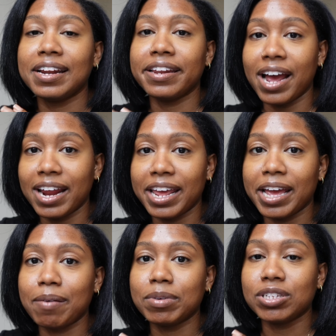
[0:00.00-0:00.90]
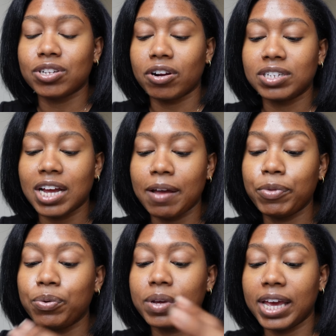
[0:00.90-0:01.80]
9 a.m. start
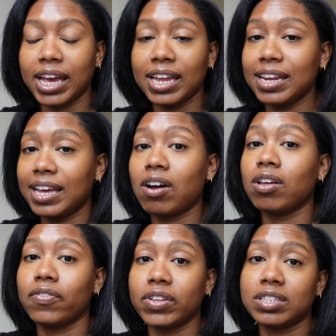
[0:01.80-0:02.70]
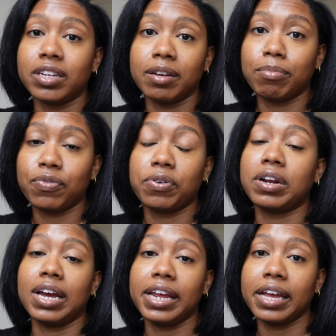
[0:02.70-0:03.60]
time. You can get all of this done before
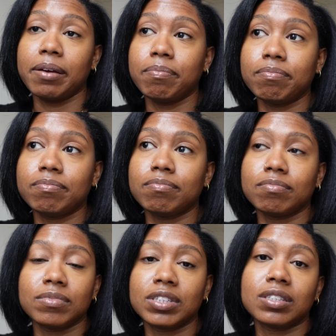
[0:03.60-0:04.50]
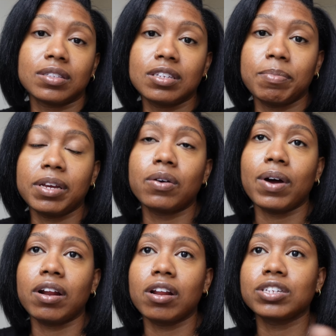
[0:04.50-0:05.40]
9 a.m. to be
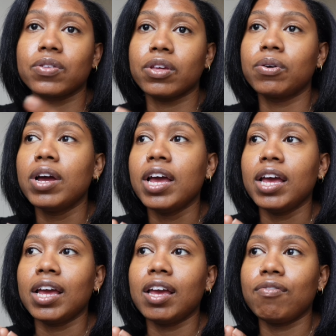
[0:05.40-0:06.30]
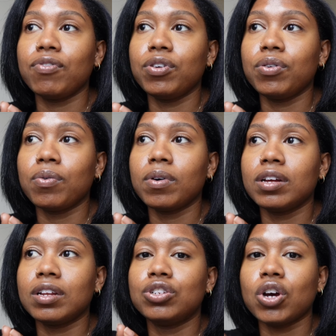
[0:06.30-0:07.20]
quite honest with you. If you
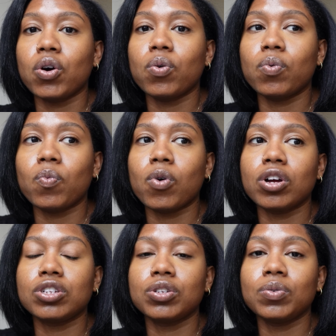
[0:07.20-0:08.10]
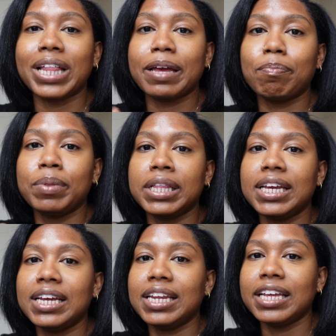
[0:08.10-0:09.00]
don't want to like
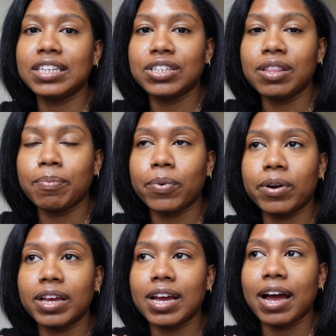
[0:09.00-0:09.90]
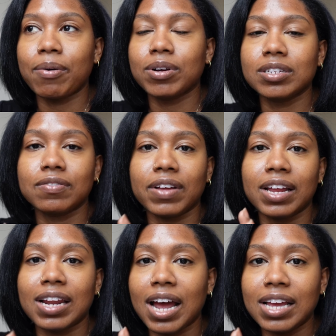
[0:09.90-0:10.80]
bleed into the morning hours of
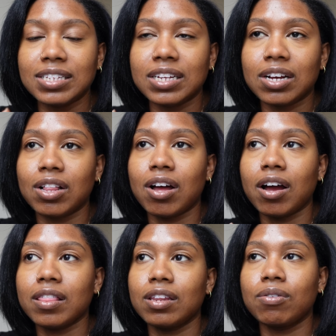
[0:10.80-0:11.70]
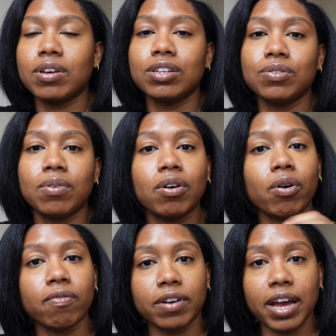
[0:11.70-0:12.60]
like 9, 10 o'clock, then you can do an
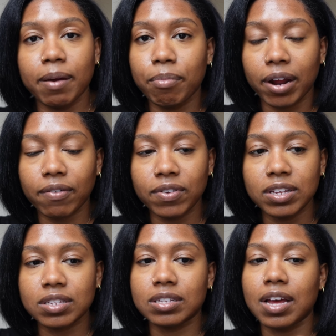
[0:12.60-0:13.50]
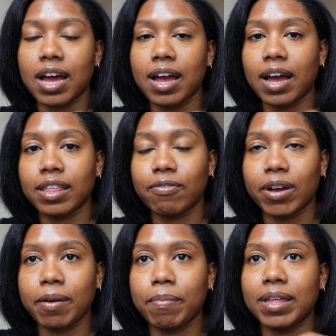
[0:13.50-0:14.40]
overnight breakfast. I highly
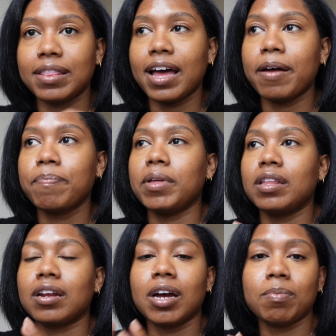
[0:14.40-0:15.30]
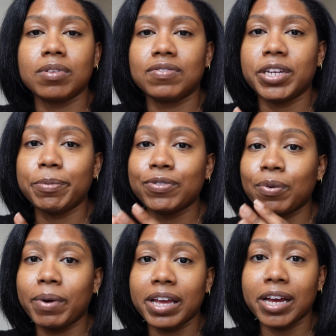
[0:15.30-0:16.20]
recommend that. And then a couple of tips
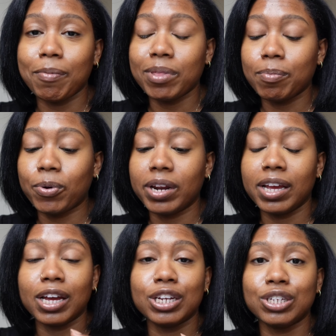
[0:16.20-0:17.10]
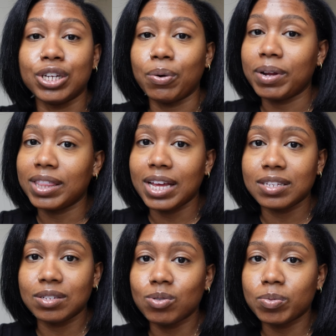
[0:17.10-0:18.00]
for waking up in the morning. Don't hit
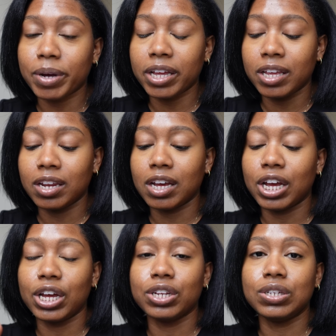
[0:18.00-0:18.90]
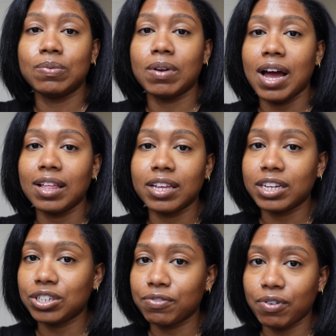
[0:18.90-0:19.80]
that snooze button. Do not
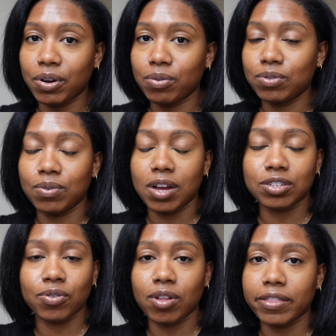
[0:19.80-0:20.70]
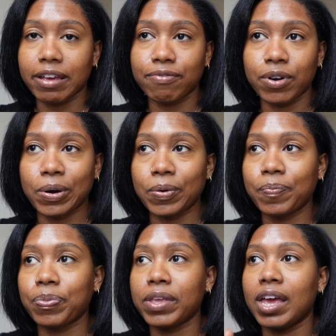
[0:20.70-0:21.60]
look at your phone. Do not scroll on that
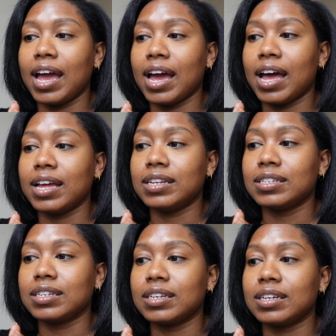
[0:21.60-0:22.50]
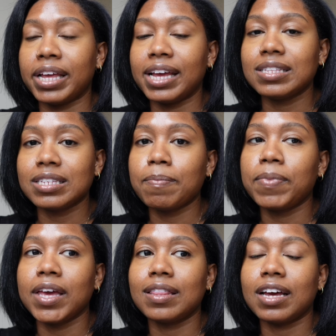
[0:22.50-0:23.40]
phone. And plan
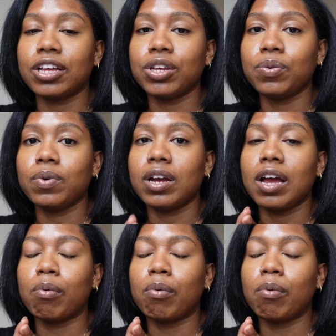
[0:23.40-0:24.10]
something that you